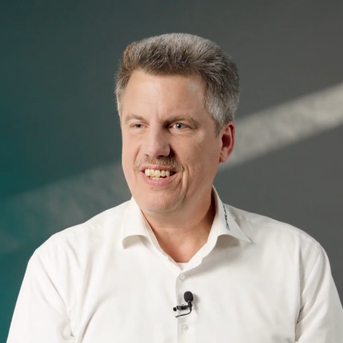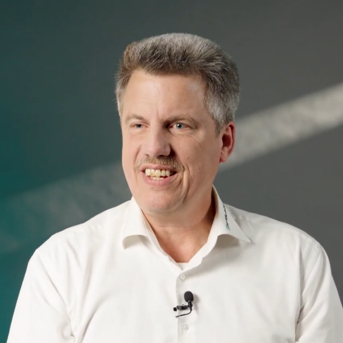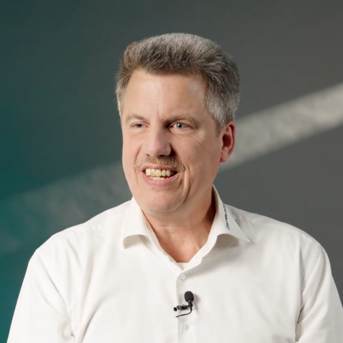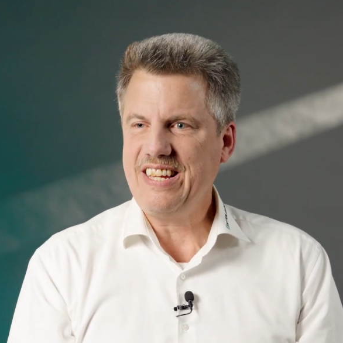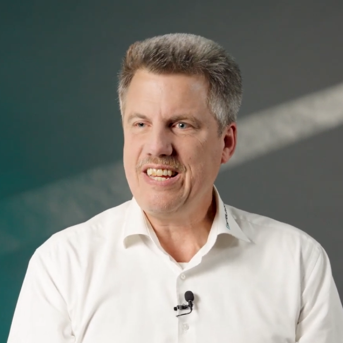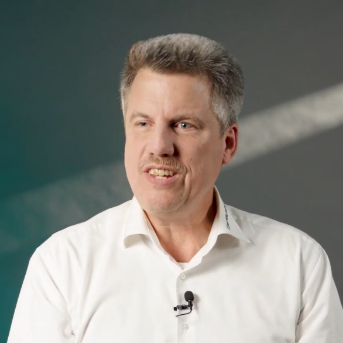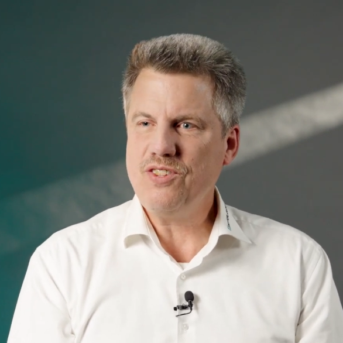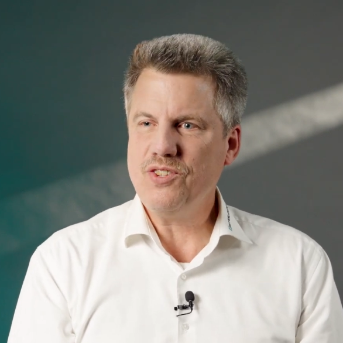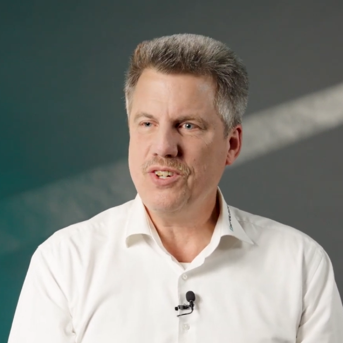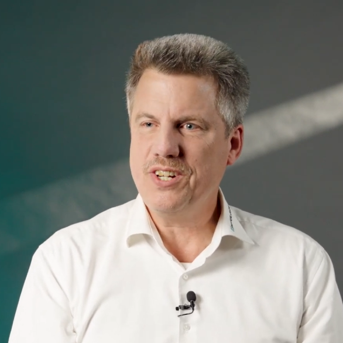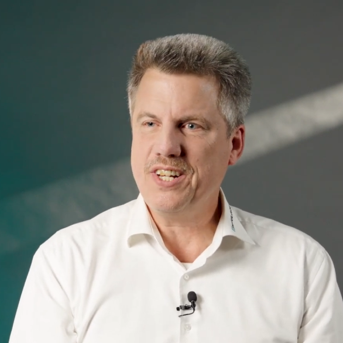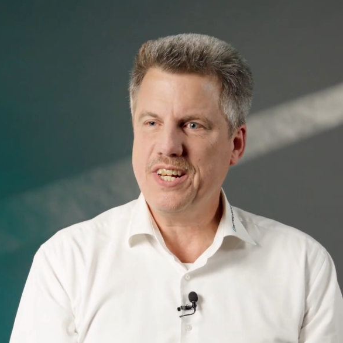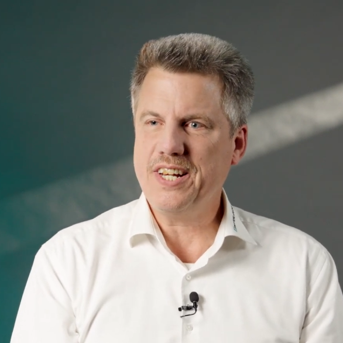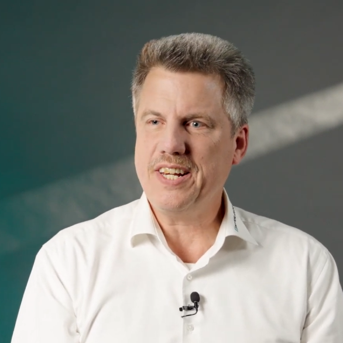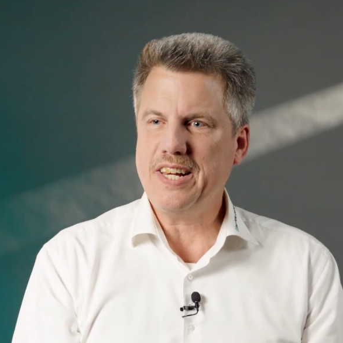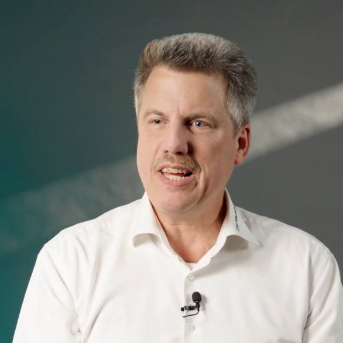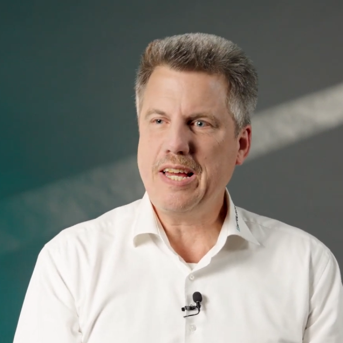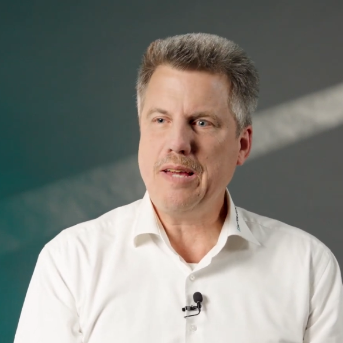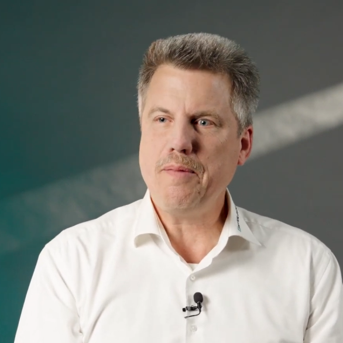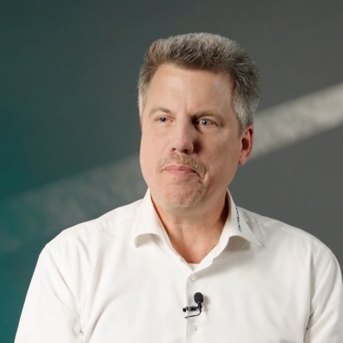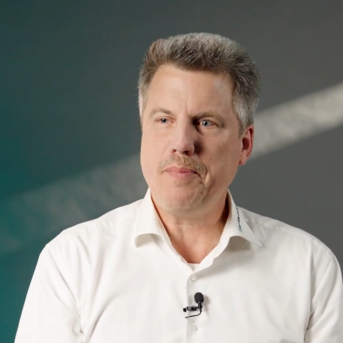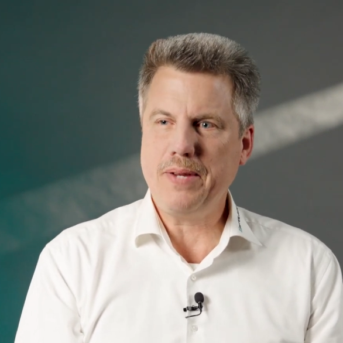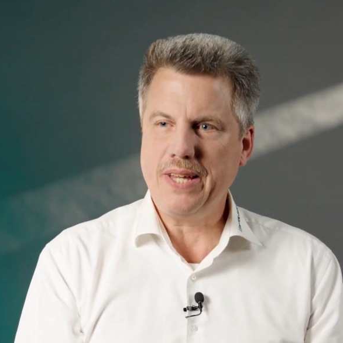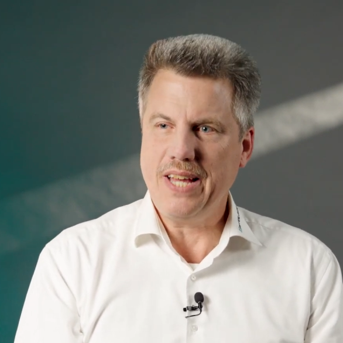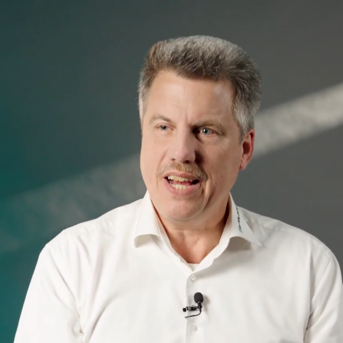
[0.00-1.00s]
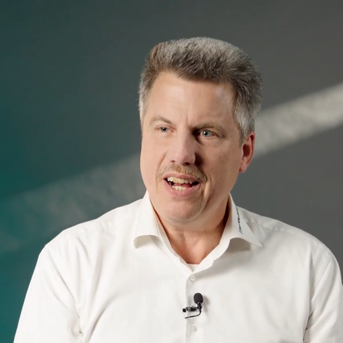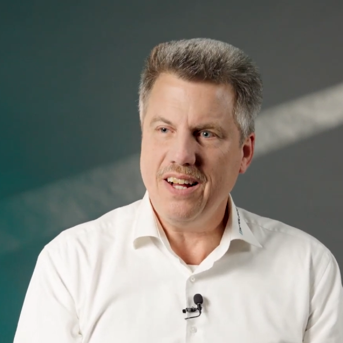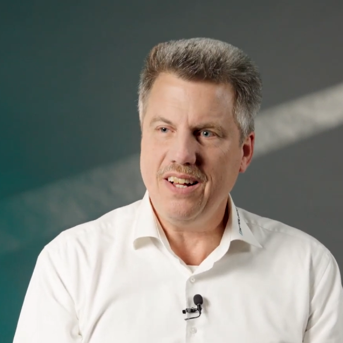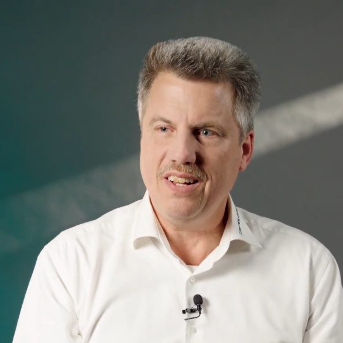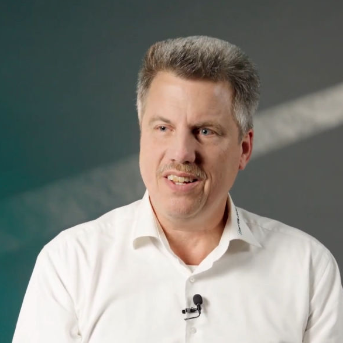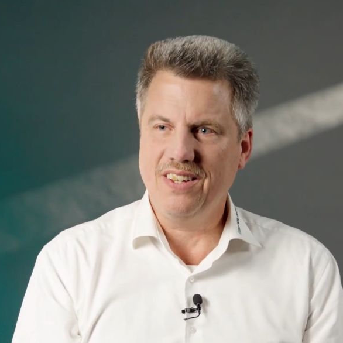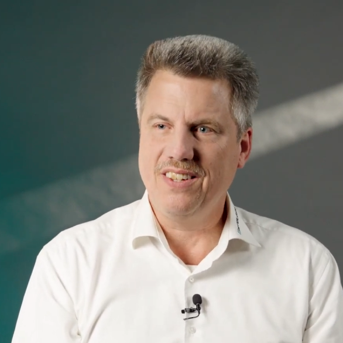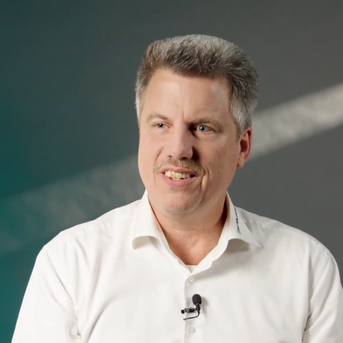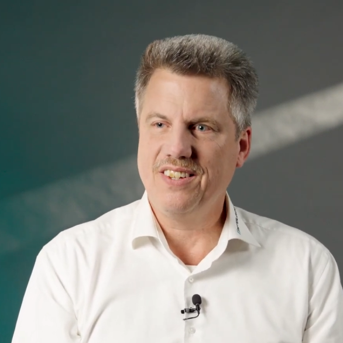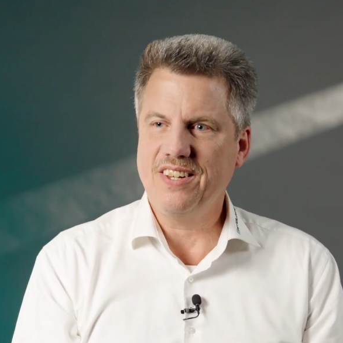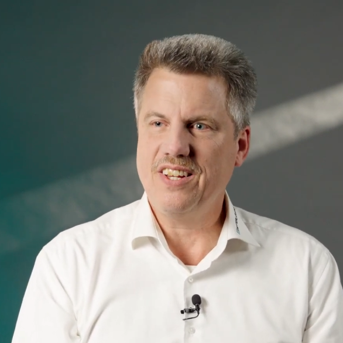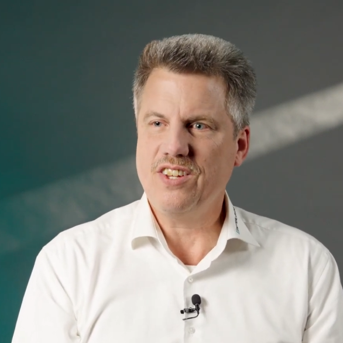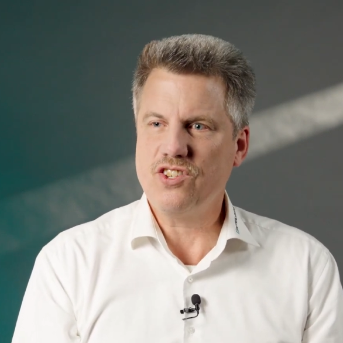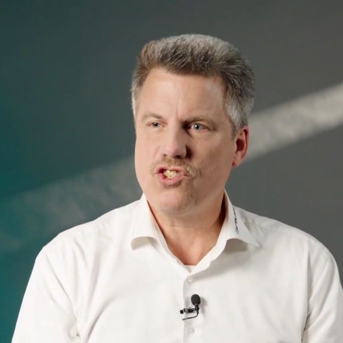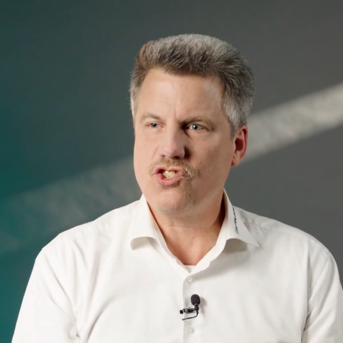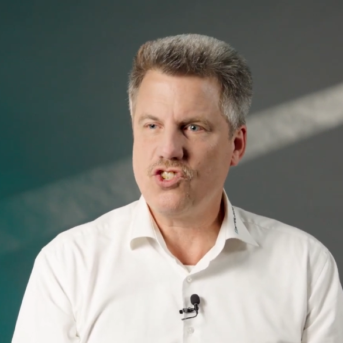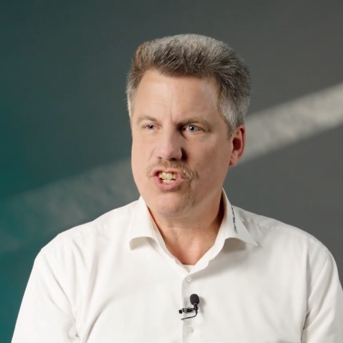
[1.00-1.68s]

Ethernet-APL is